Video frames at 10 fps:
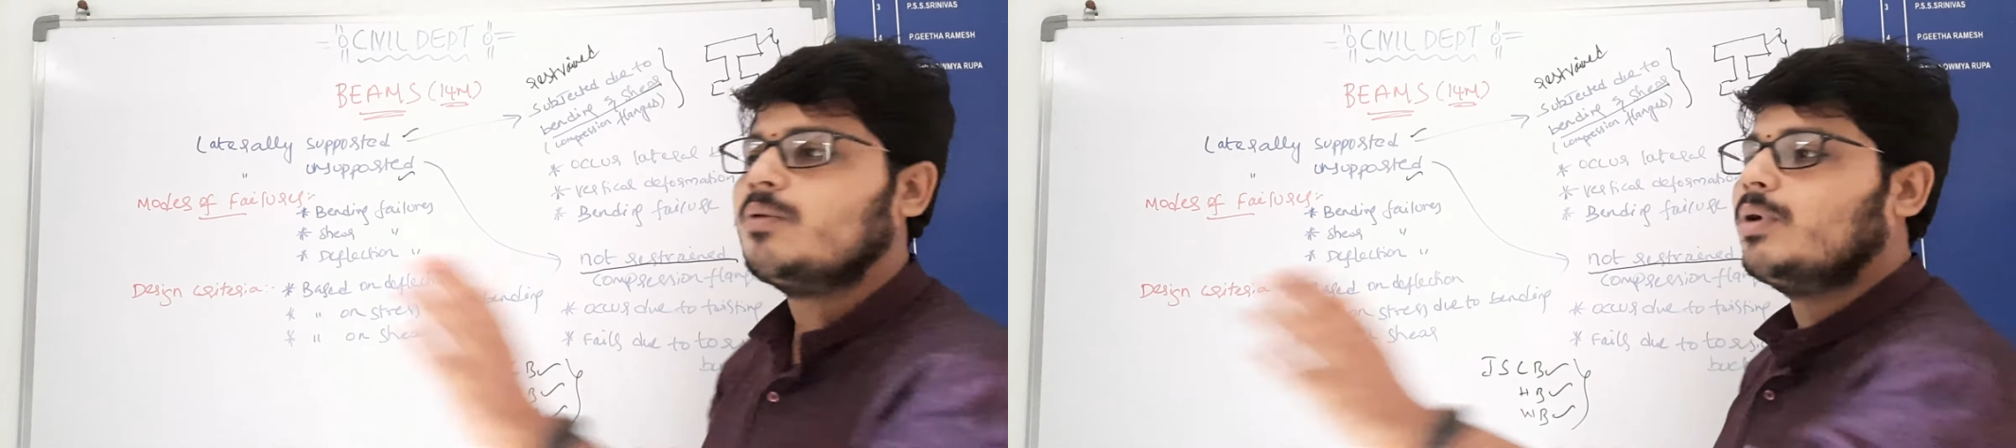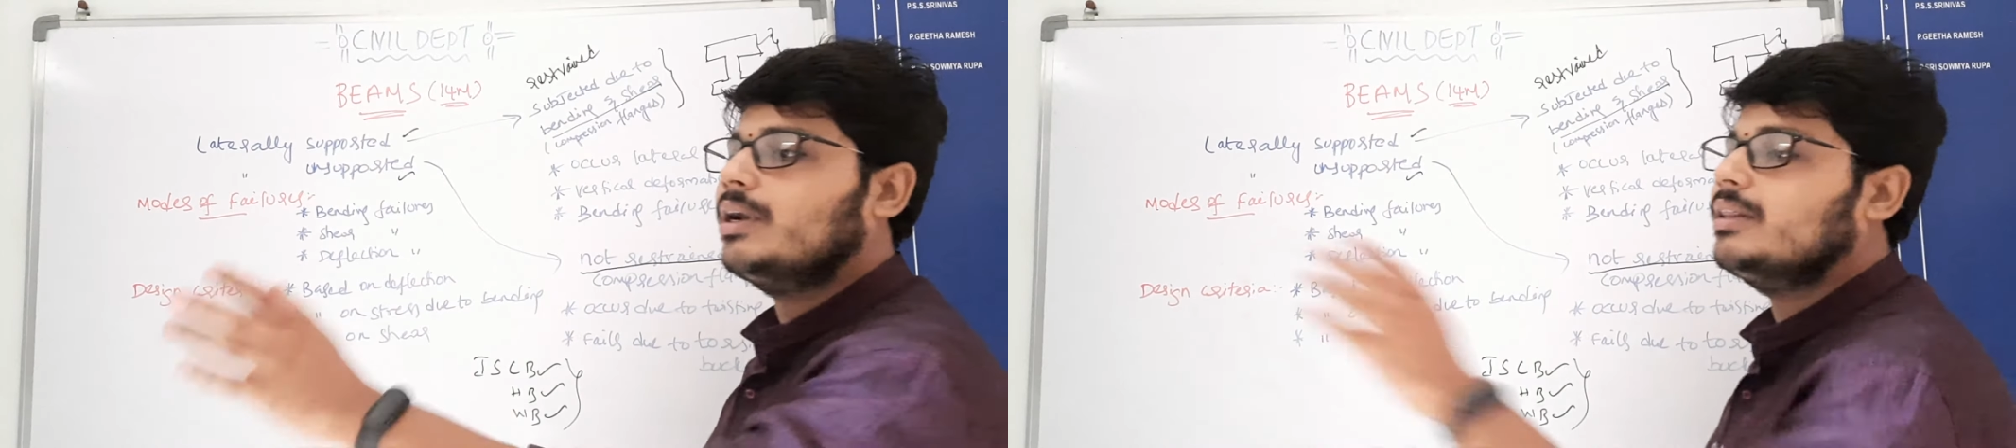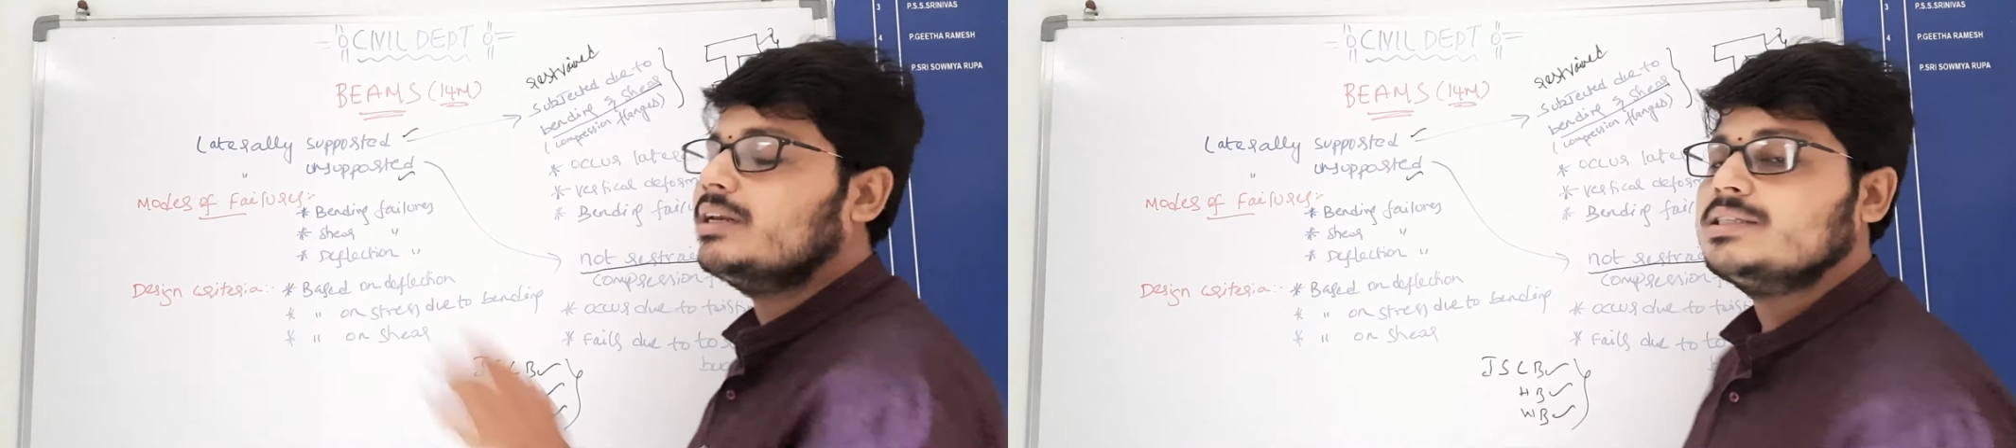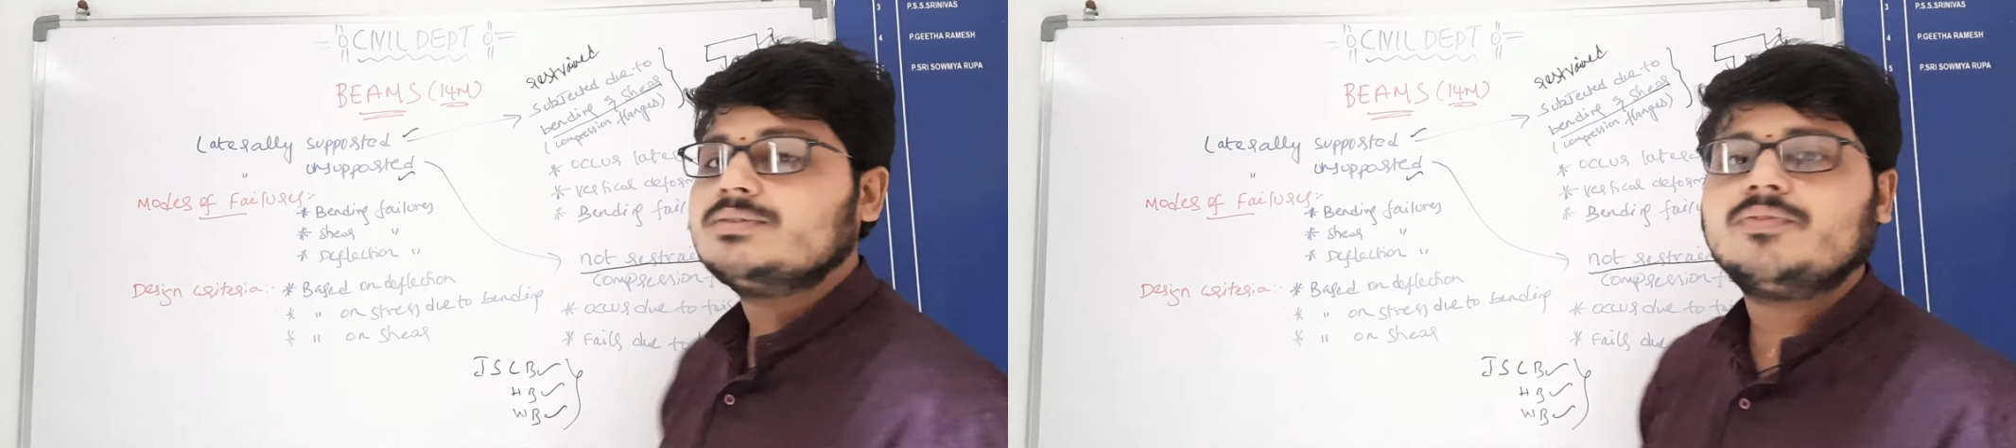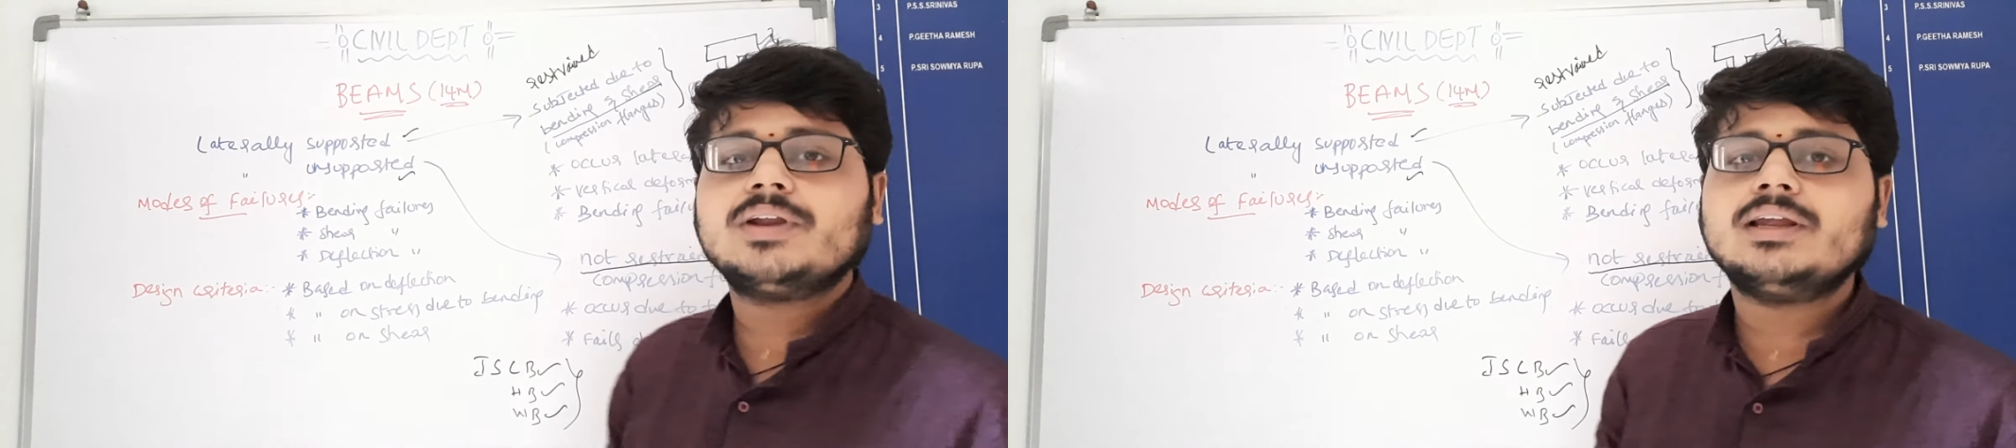one other
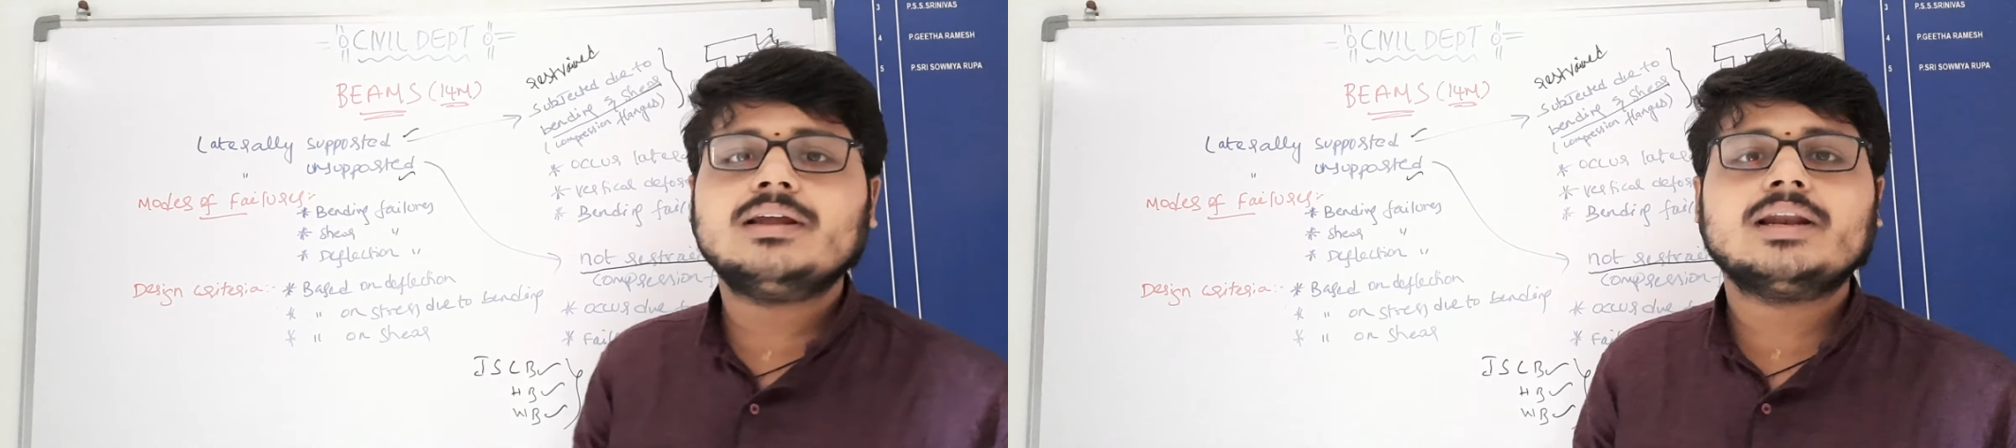is free,